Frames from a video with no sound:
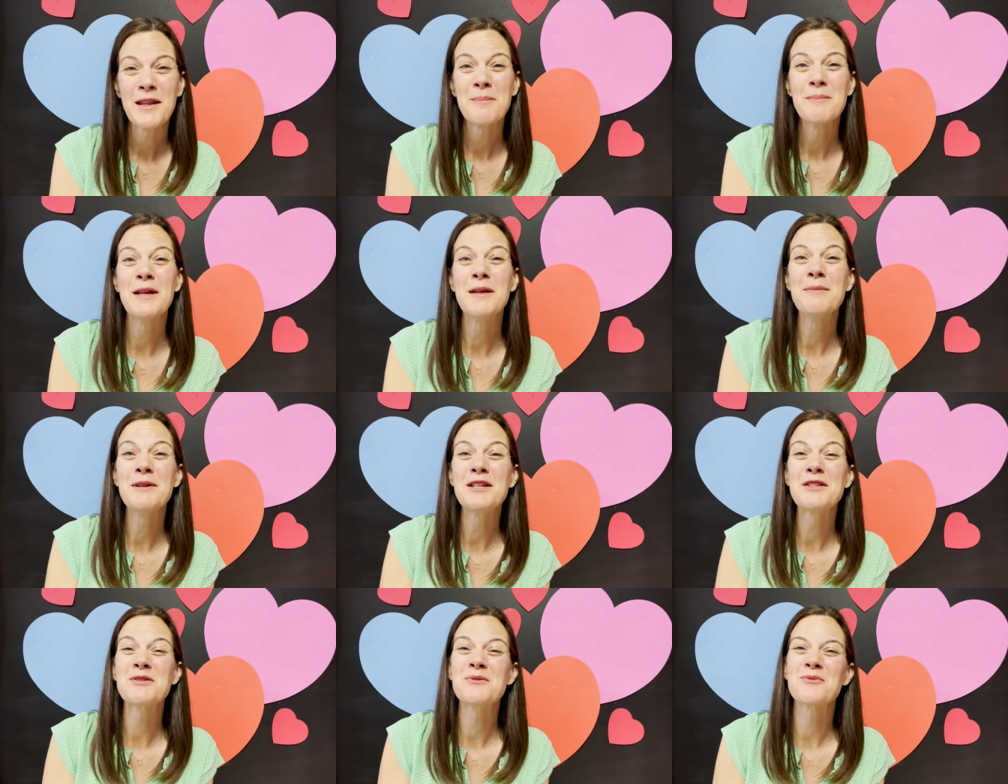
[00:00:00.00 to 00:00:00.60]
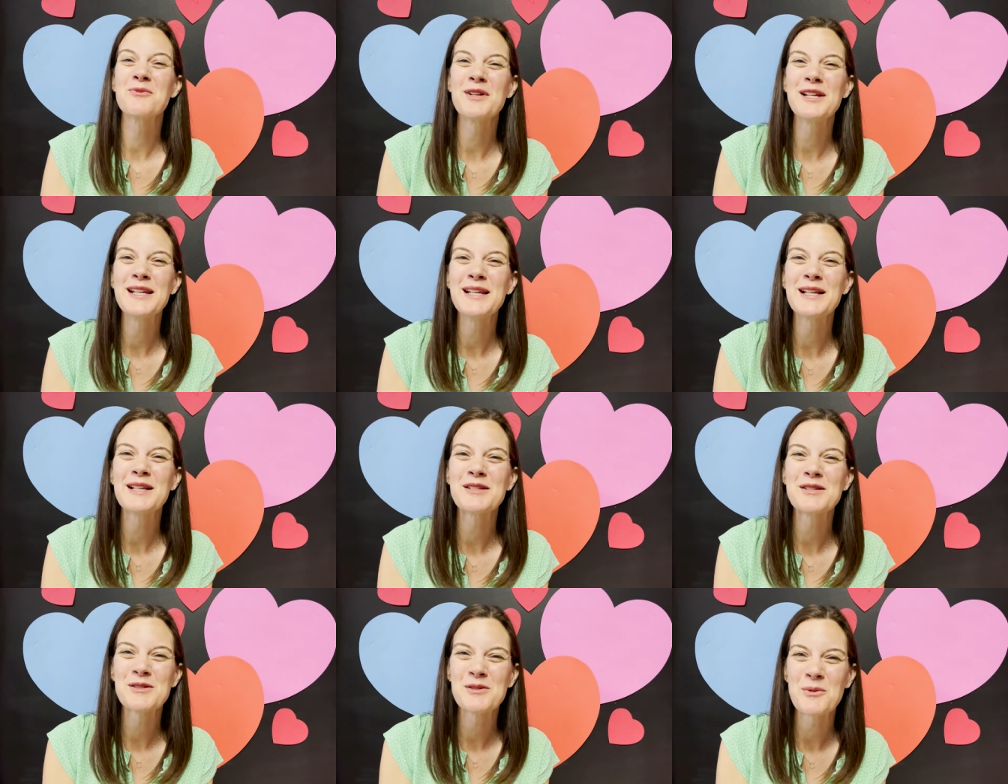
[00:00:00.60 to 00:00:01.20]
Maybe it's
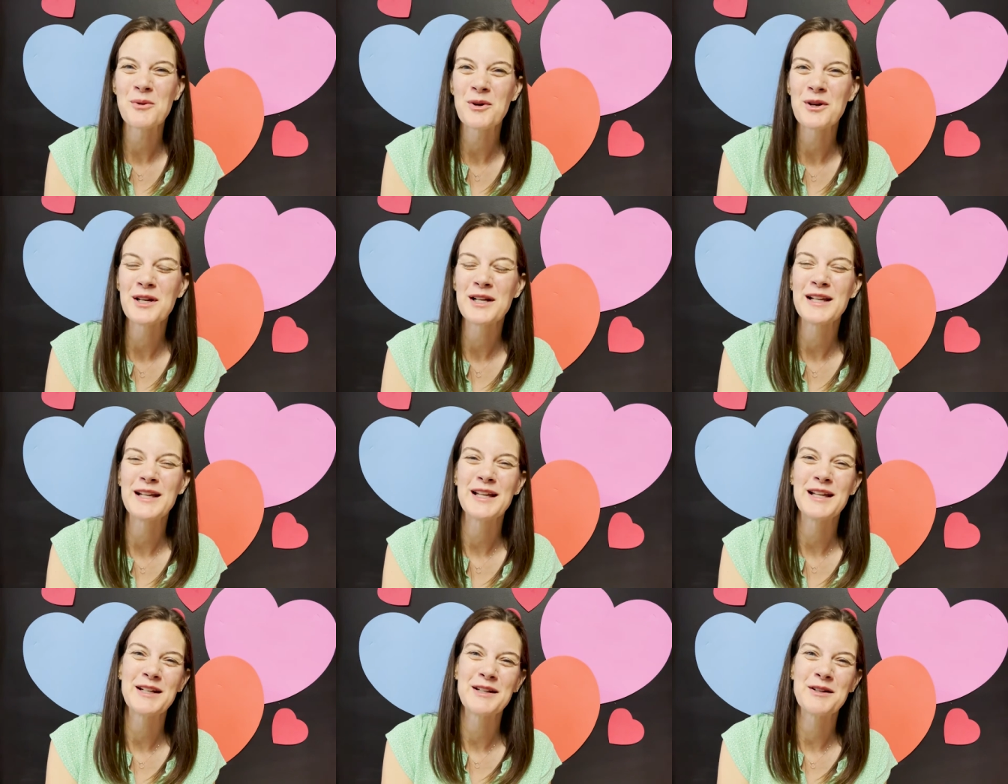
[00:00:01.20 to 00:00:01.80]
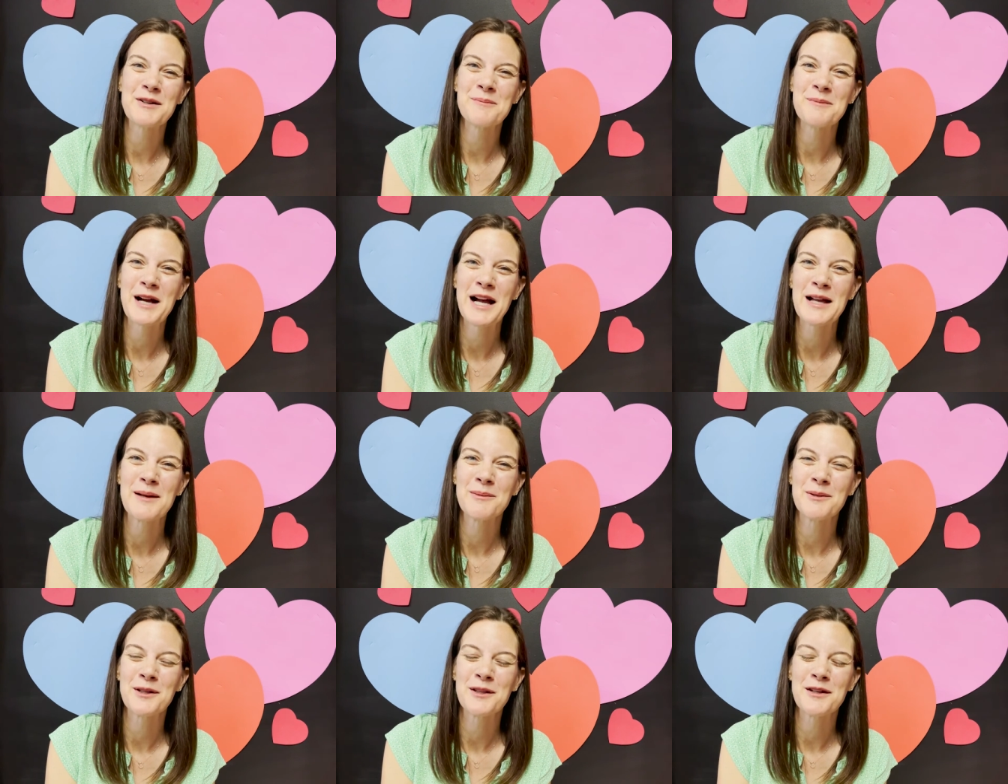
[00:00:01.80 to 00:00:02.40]
reading a story in your
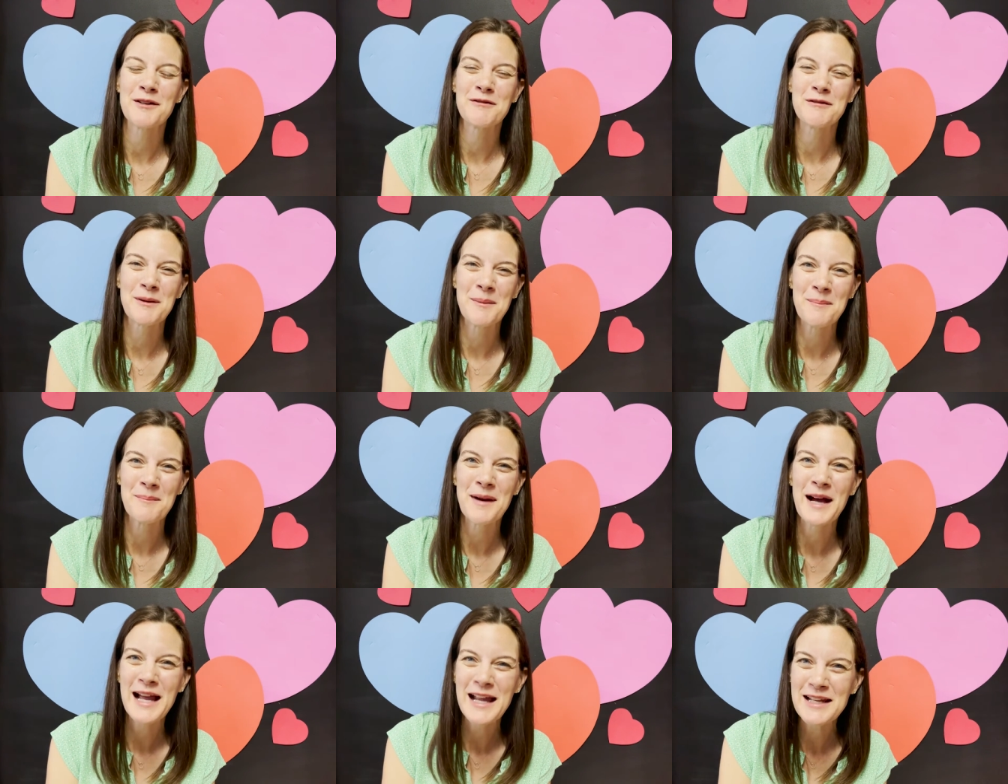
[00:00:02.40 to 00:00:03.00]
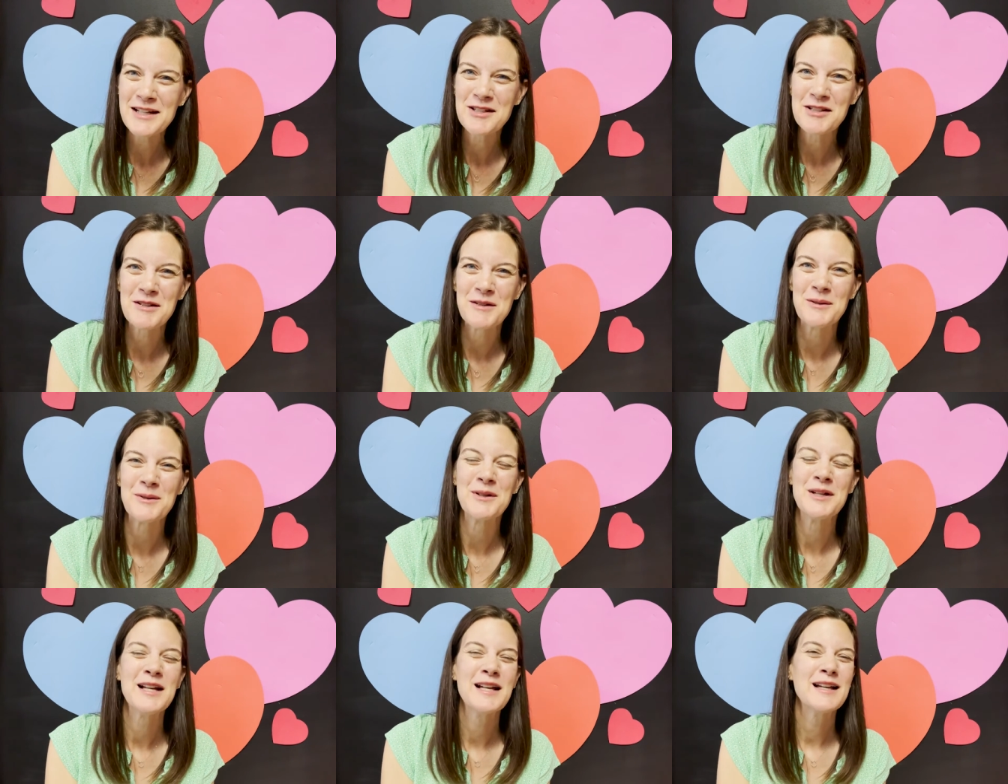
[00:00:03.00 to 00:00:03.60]
Bible that reminds
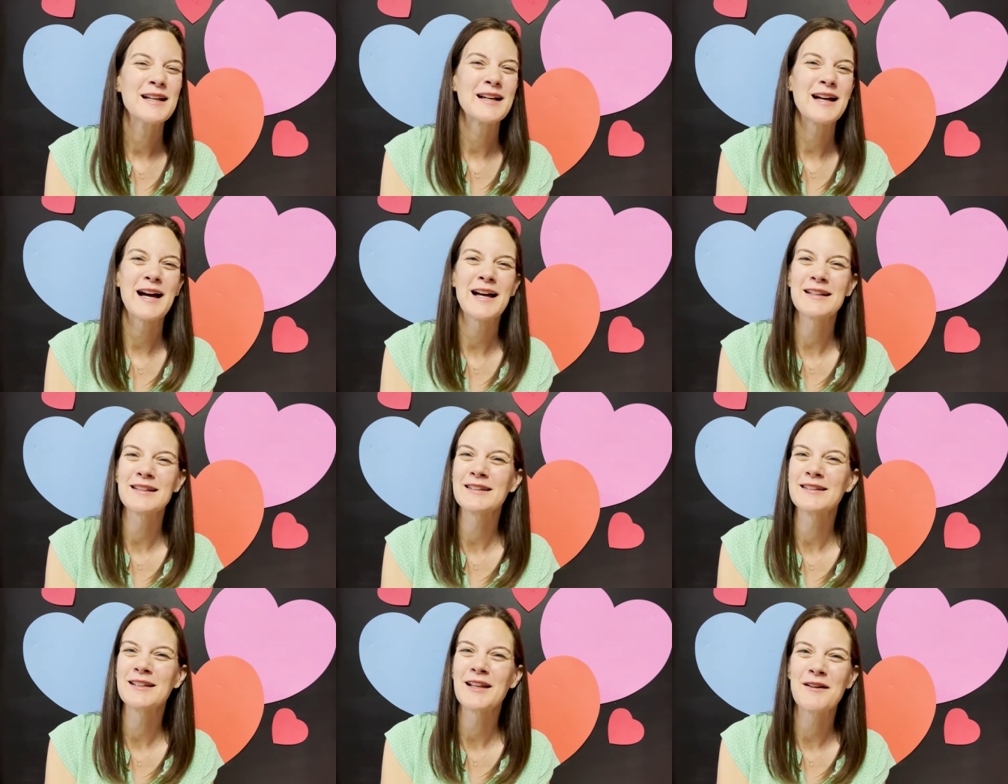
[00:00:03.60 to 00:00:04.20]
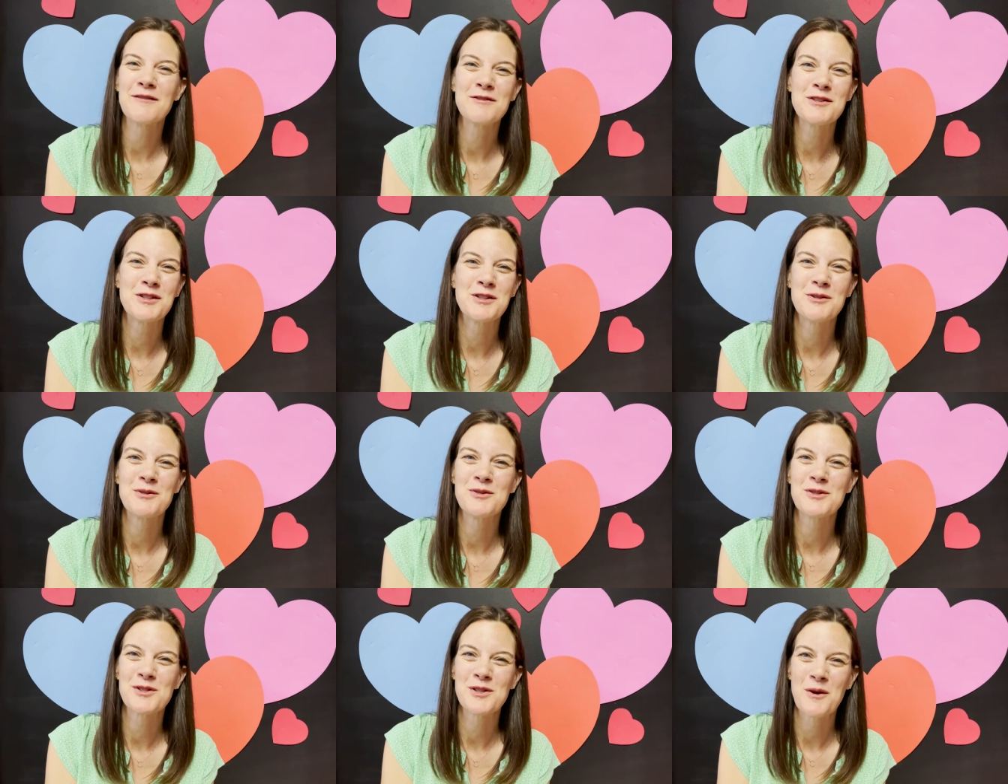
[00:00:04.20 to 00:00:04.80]
you God loves
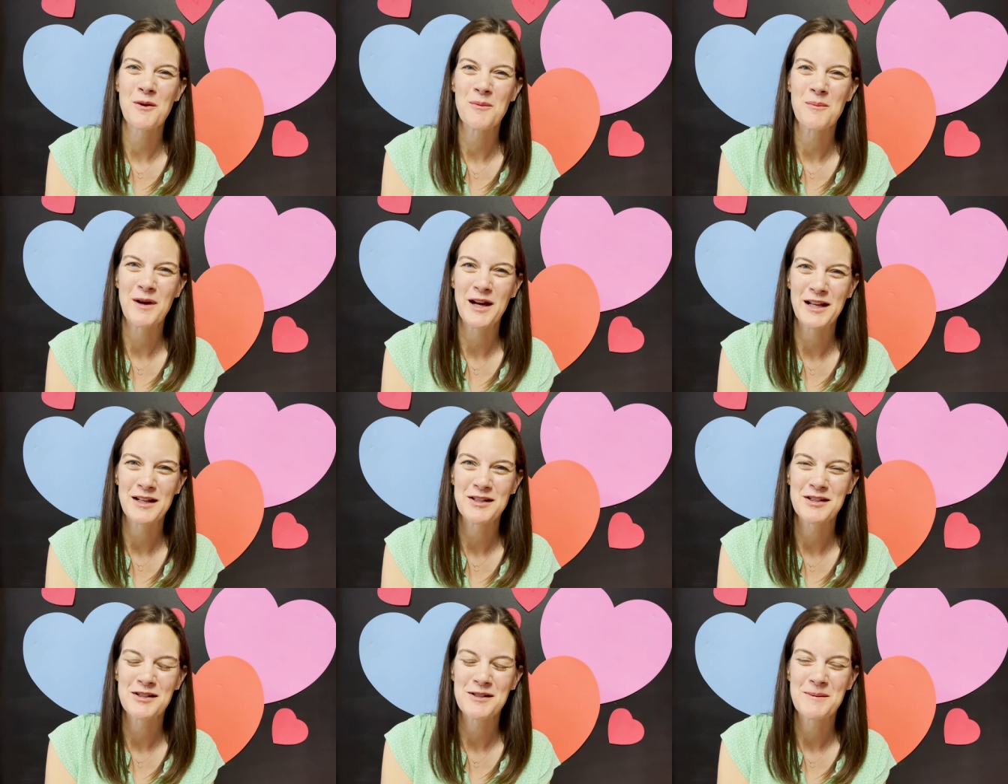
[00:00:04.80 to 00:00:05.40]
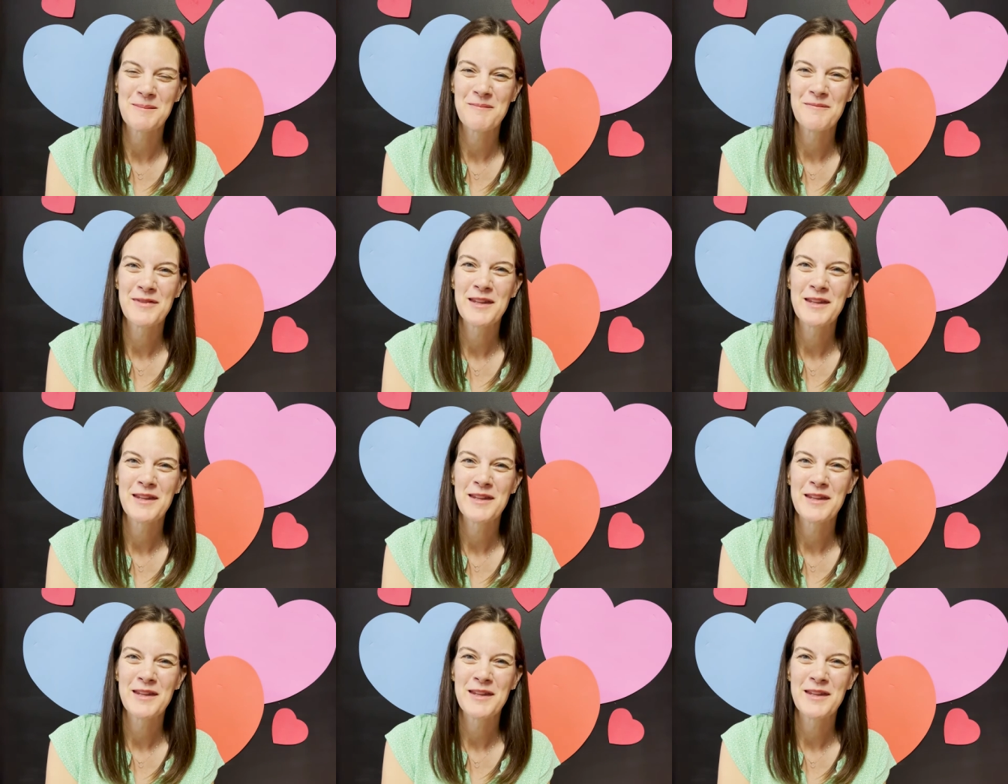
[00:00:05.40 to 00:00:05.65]
you so much.